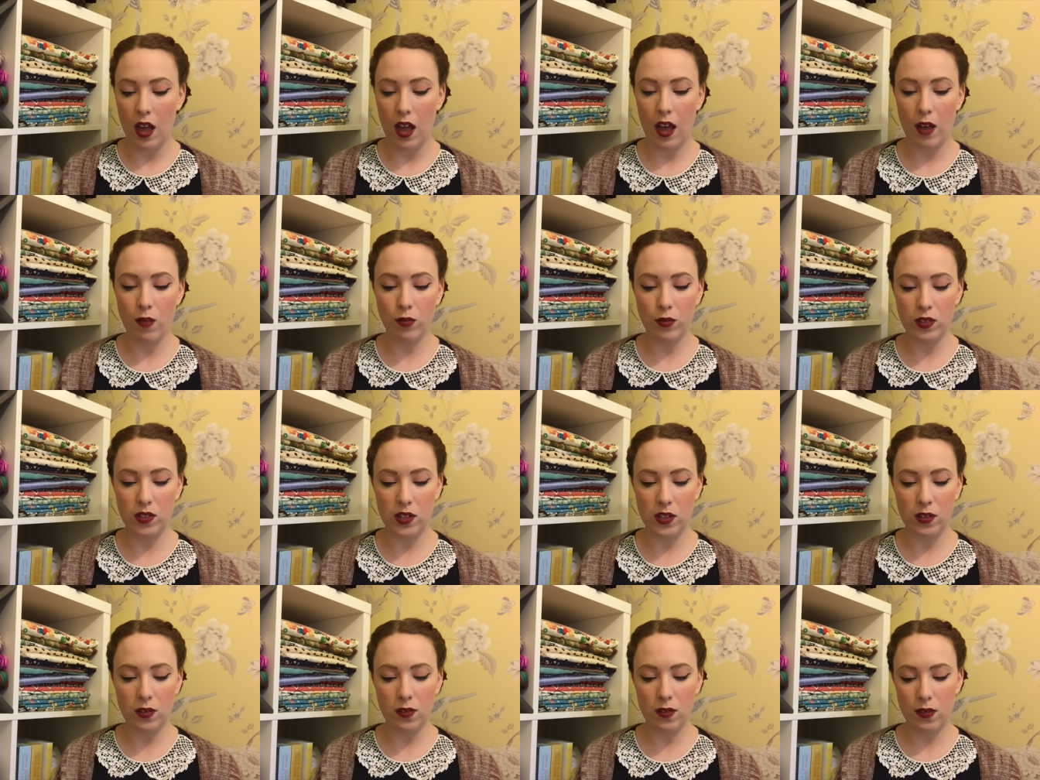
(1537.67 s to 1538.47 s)
I will
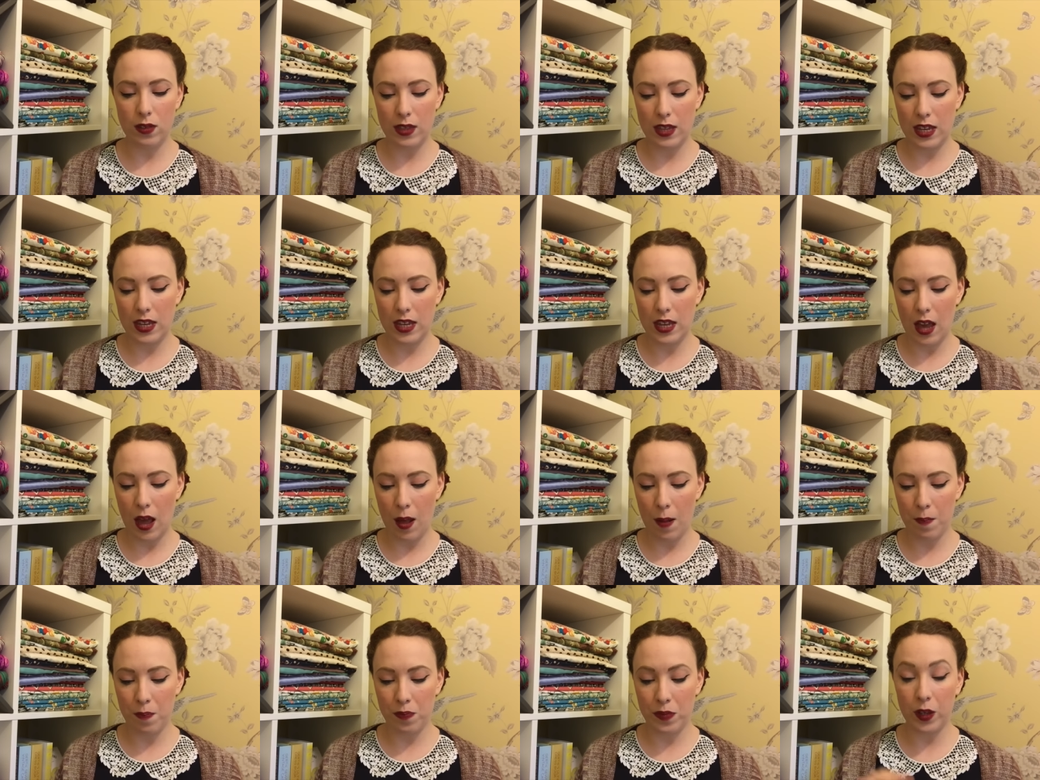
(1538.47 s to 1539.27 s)
do the,
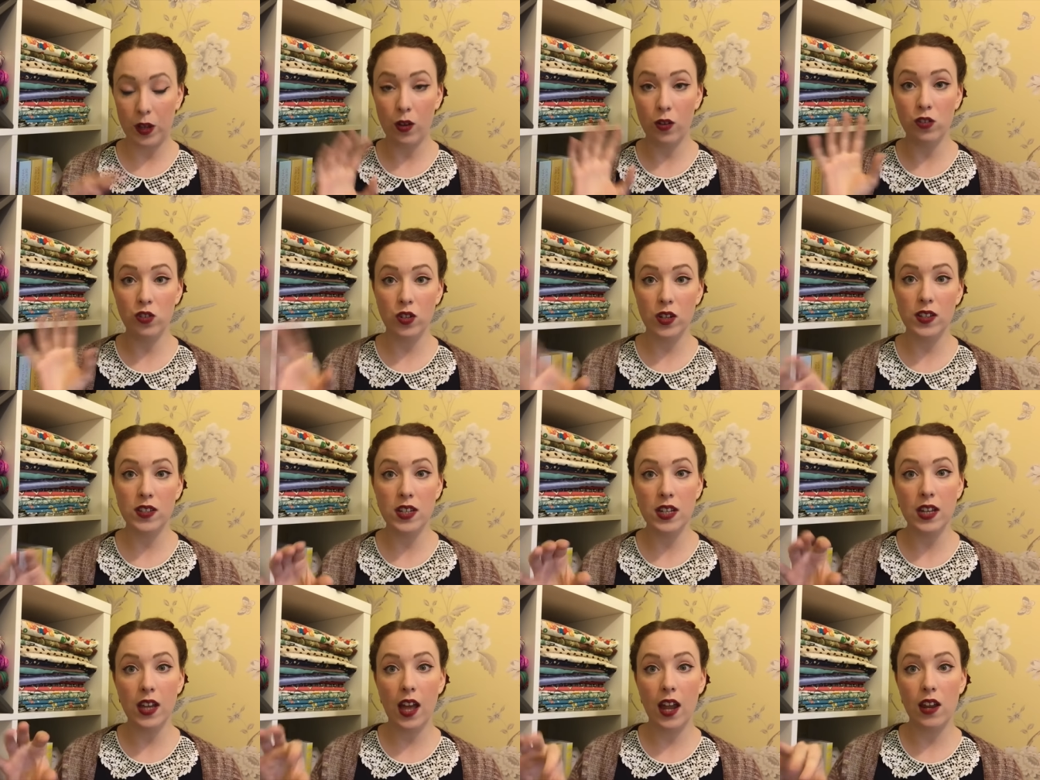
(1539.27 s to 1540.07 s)
um, the
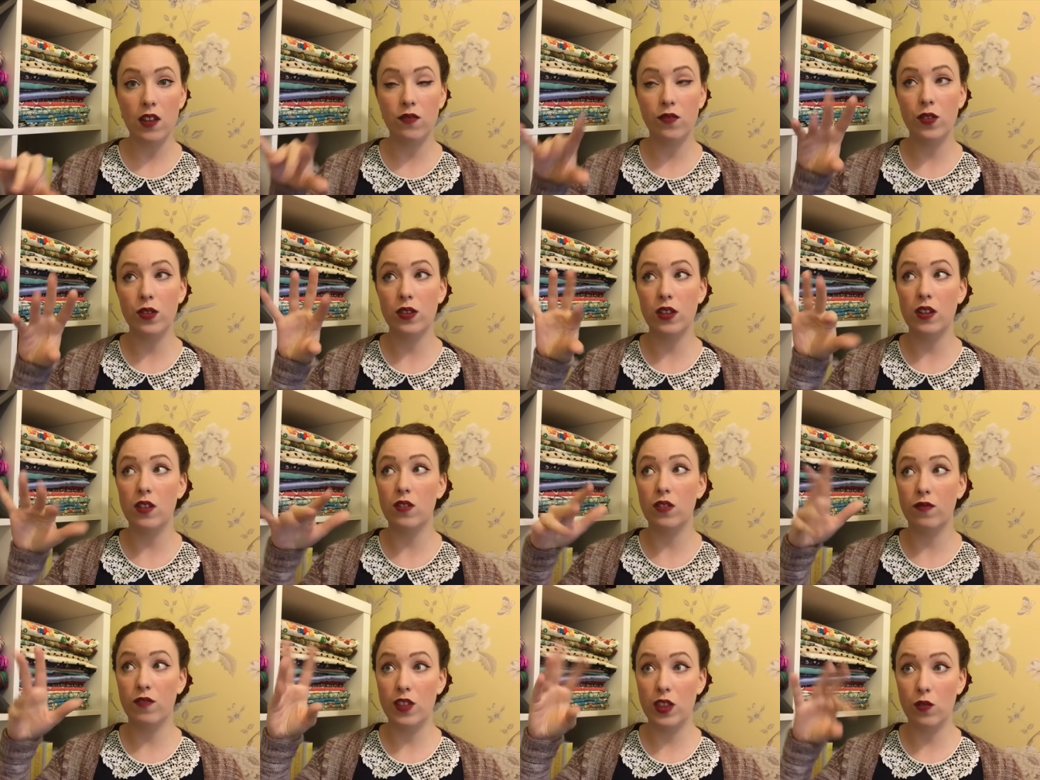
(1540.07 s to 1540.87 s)
contrasting color for
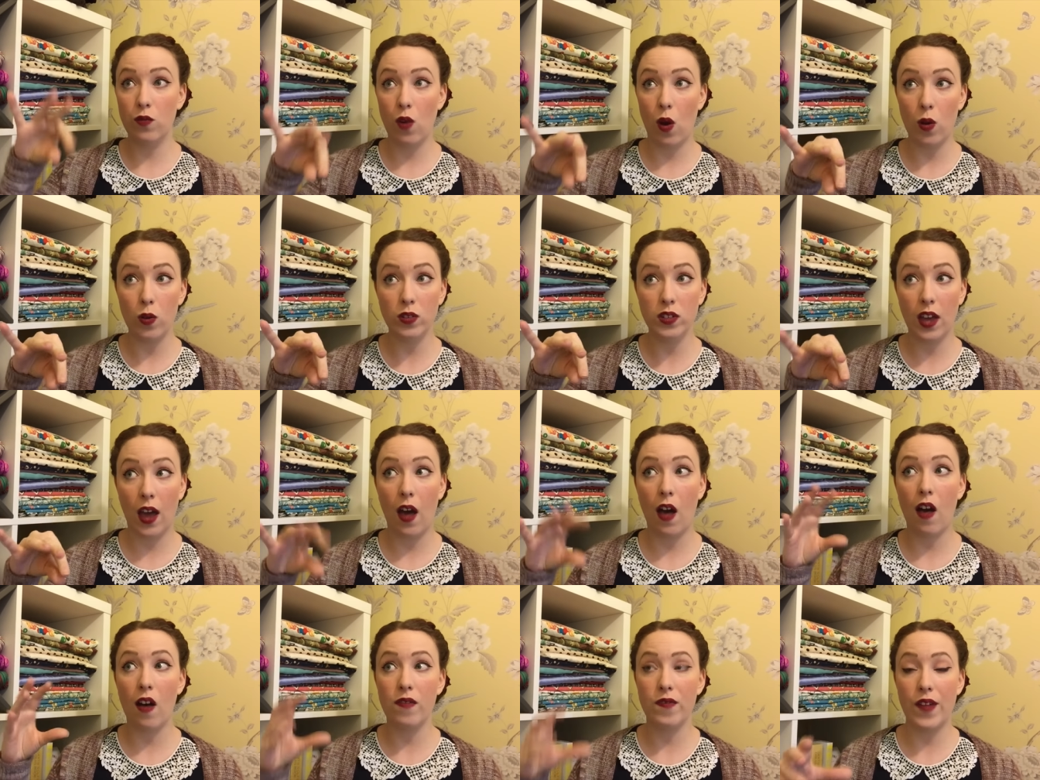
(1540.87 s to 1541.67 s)
the, for the rolled
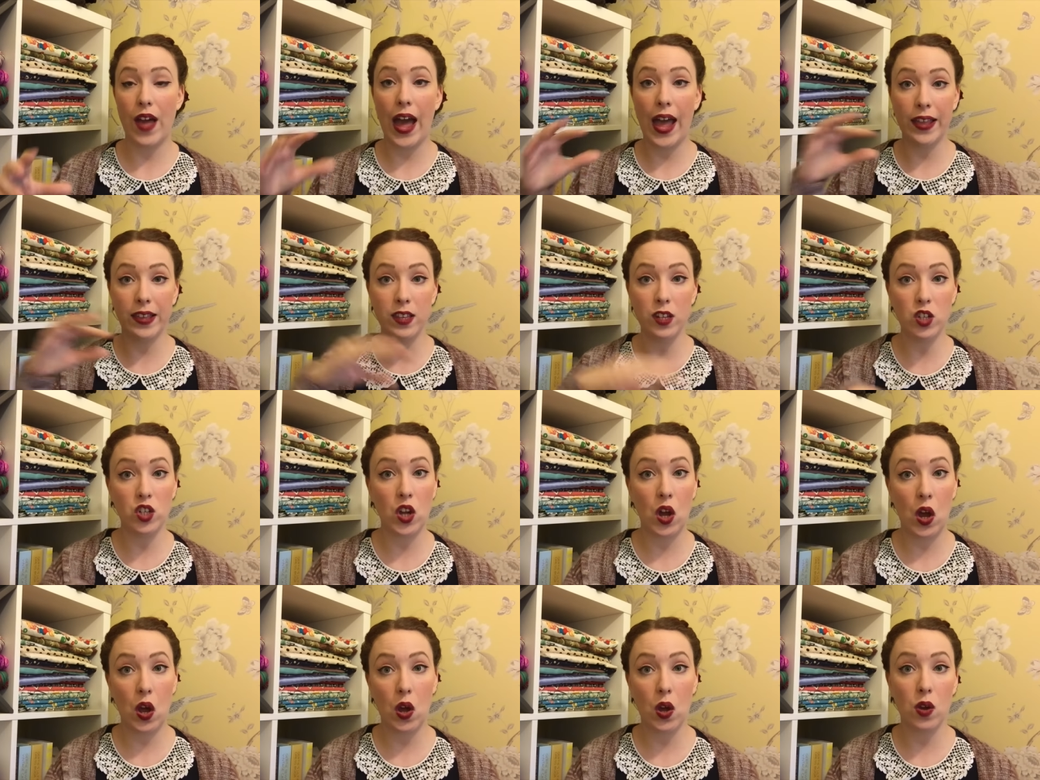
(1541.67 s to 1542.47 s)
cuff and the
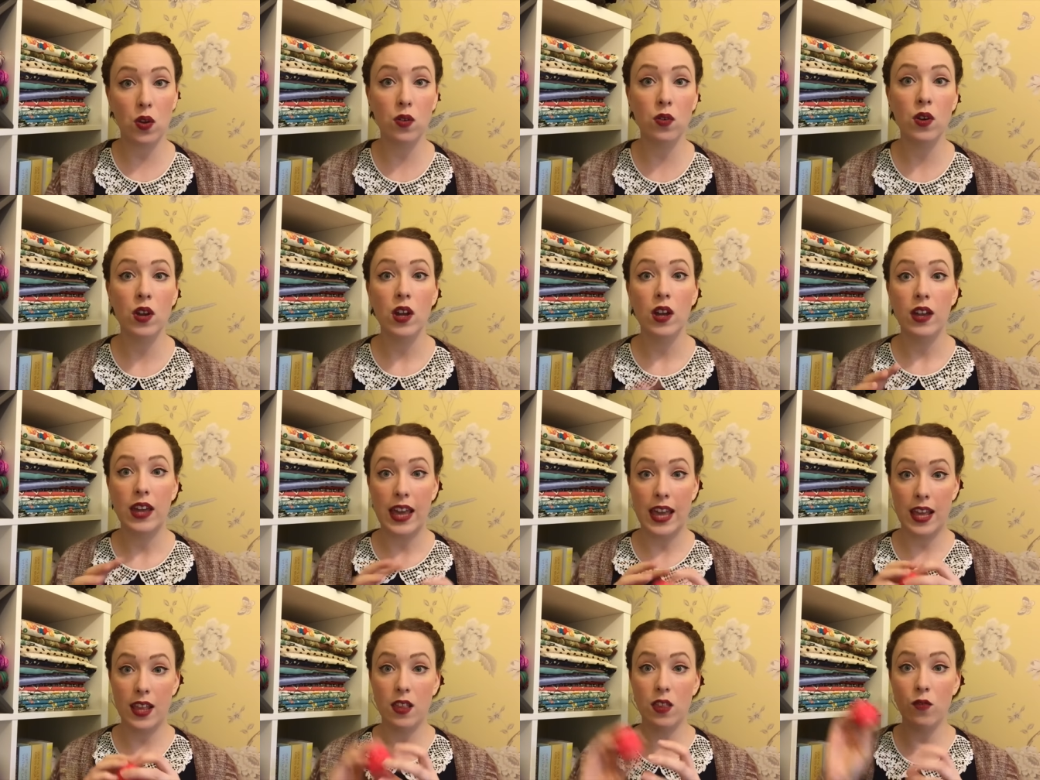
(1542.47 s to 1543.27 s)
toe
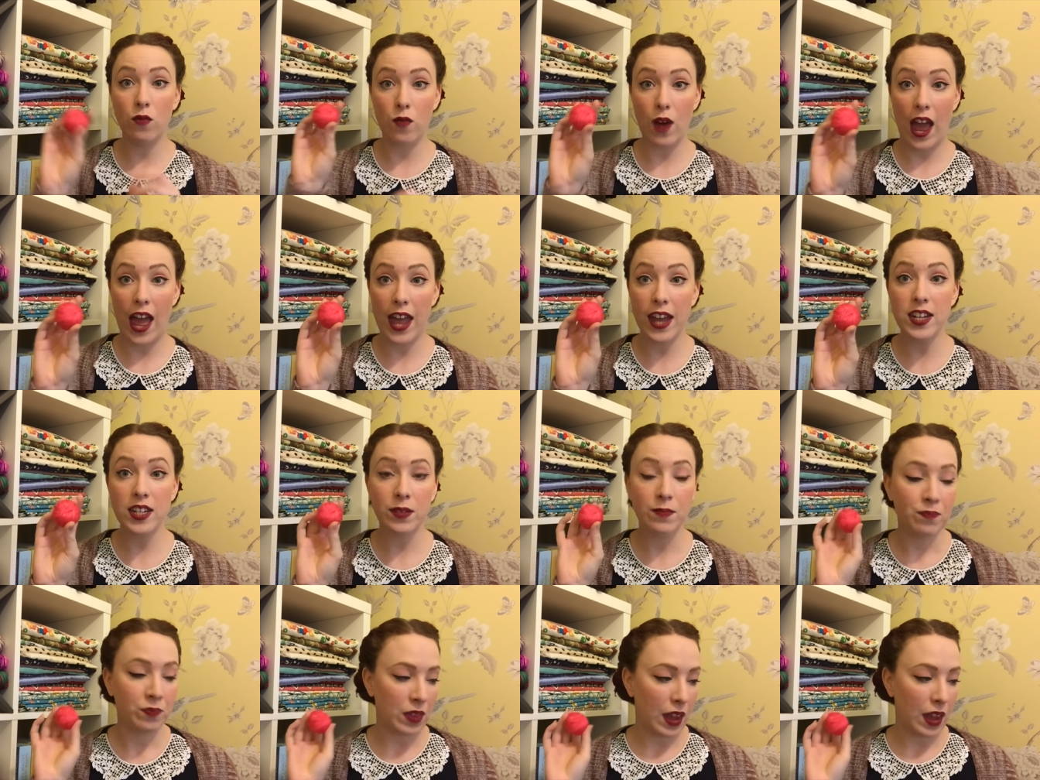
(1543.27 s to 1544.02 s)
in the red.